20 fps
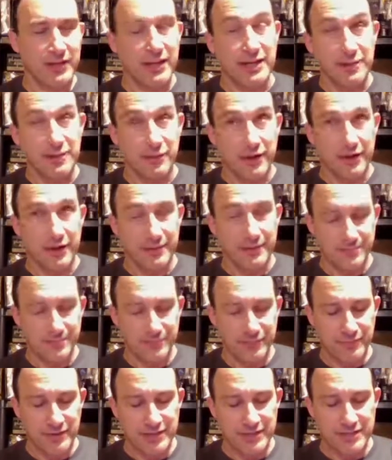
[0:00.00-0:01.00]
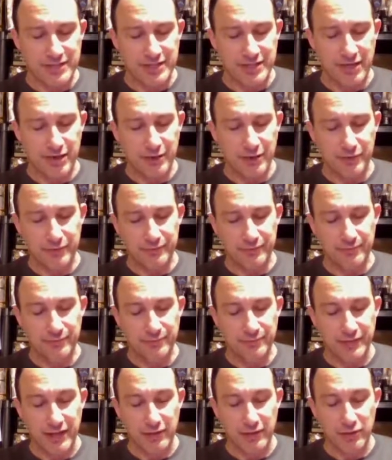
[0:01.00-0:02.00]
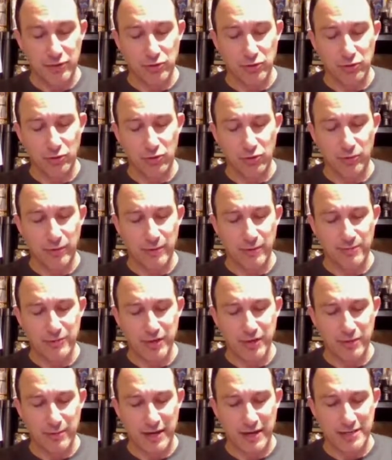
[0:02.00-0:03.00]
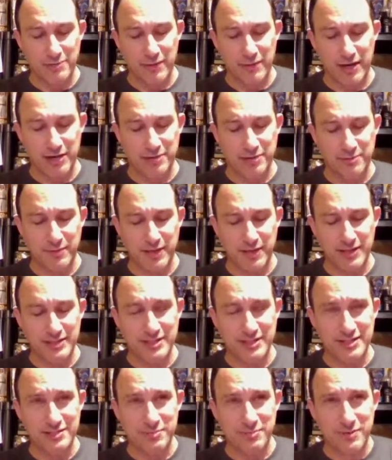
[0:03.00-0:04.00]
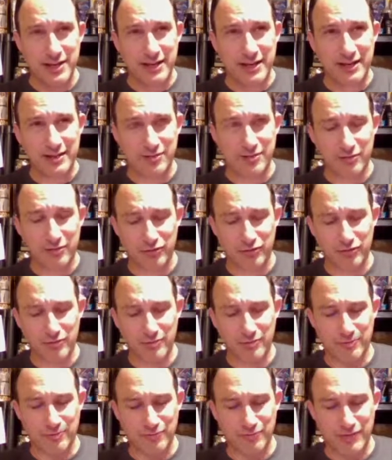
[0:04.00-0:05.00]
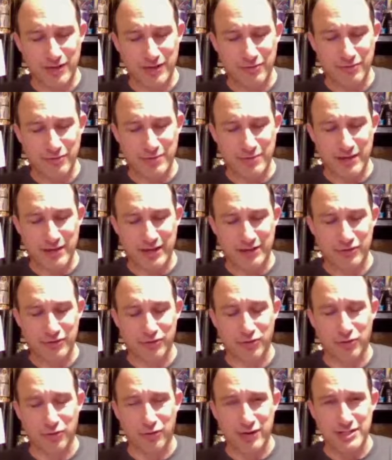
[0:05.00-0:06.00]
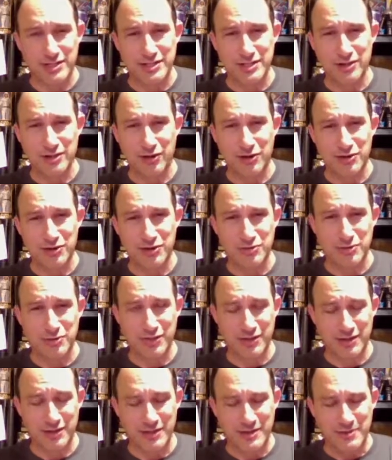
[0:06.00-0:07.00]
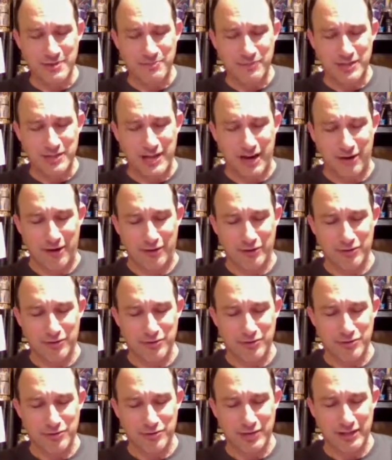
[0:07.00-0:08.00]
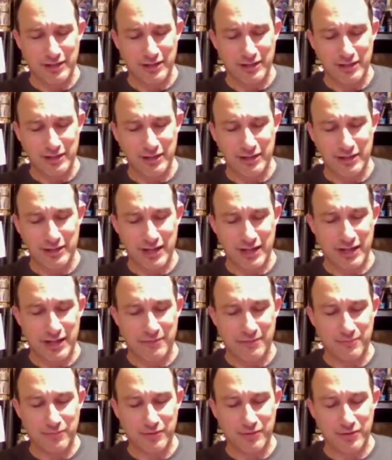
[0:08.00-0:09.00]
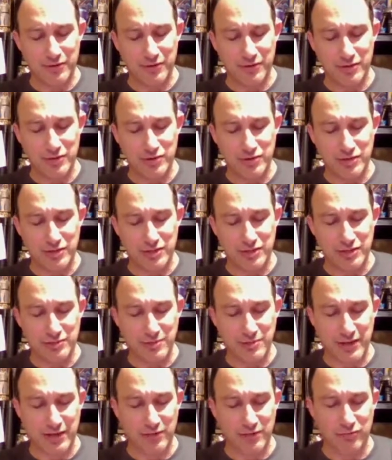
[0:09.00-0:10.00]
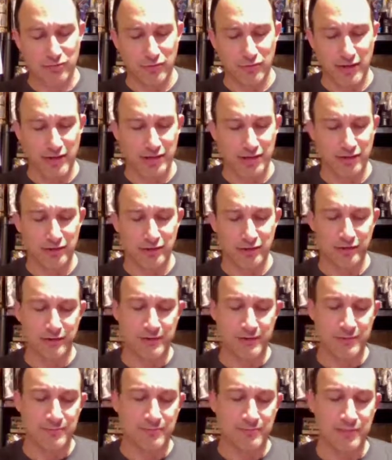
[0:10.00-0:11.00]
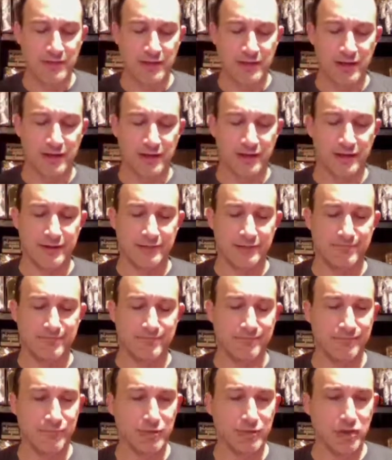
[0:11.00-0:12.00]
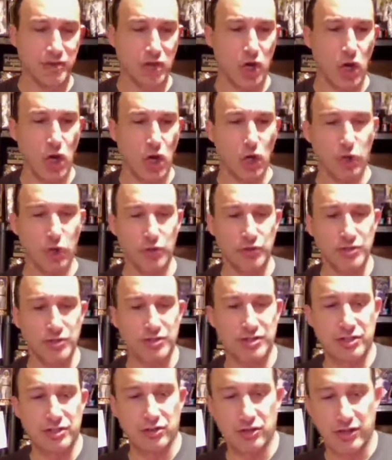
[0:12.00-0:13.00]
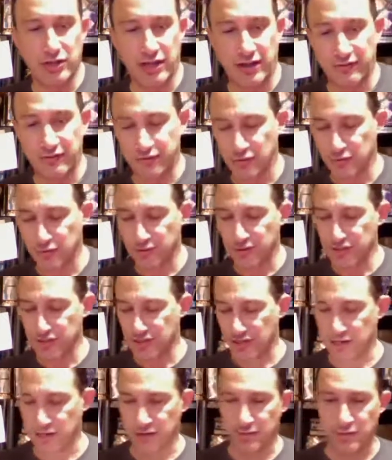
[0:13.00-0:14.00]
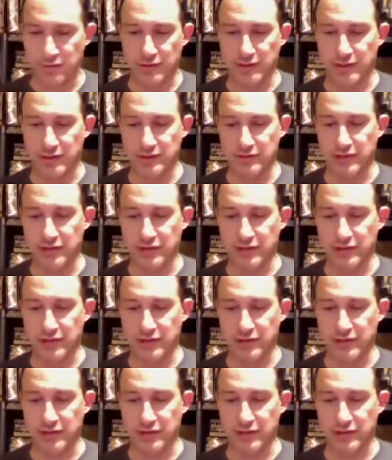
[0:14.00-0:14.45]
Anyway, so they were cool, but Matchbox doesn't make any of those. They don't really make any of those crazy cars with characters or anything like that. They're usually just making regular kind of cars to look at for what's kind of real.